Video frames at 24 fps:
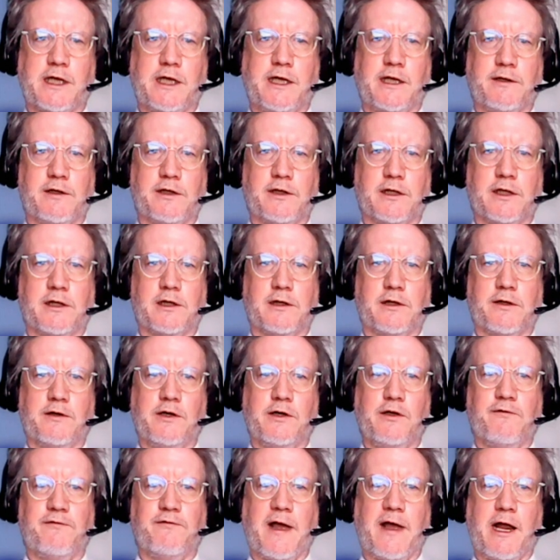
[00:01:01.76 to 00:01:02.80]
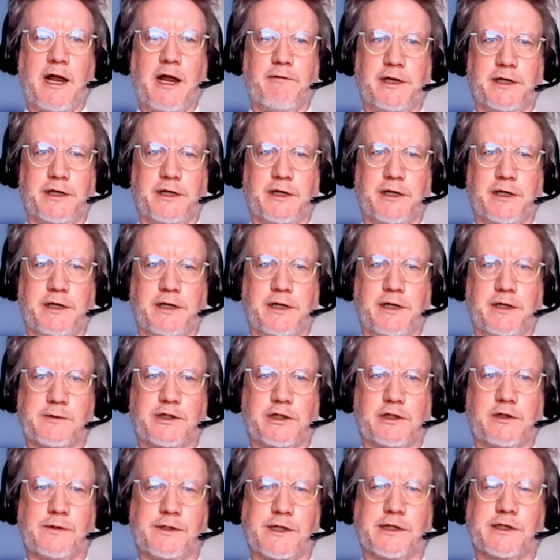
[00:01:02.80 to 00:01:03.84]
the, the, the new variants,
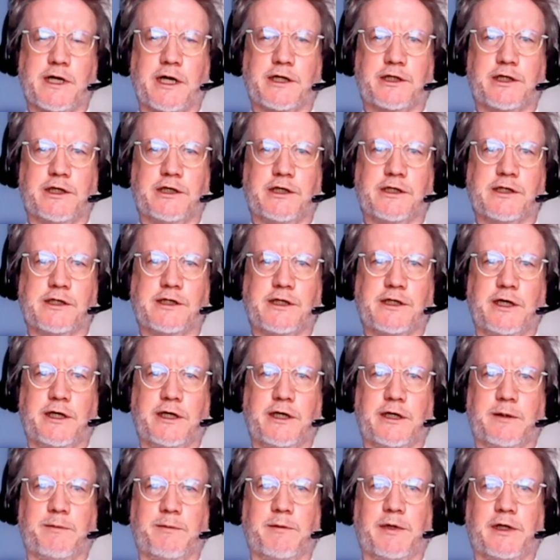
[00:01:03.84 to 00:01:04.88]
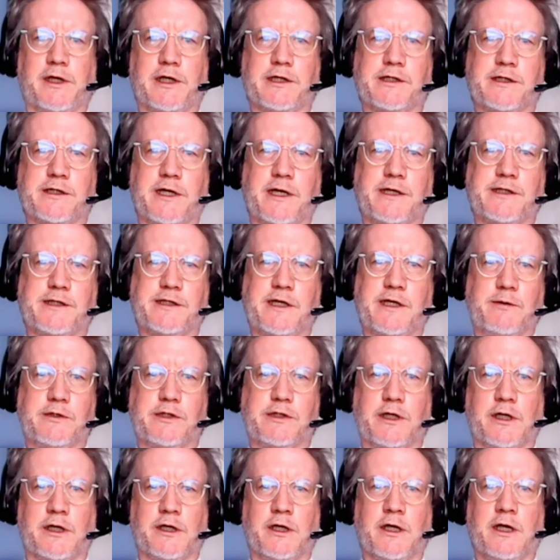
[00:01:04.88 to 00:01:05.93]
which are causing such concern because they seem
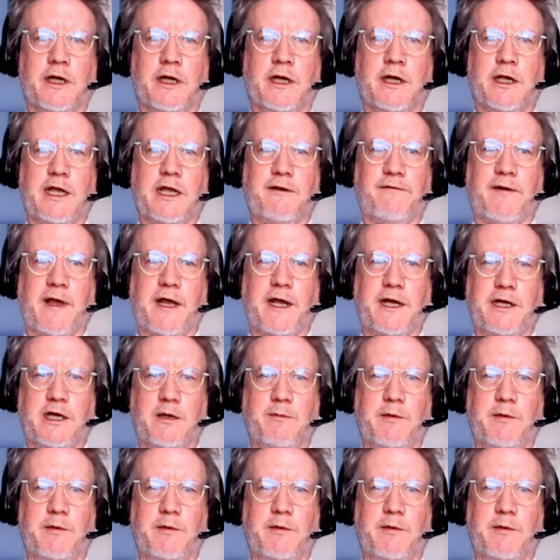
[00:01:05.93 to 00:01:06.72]
to evade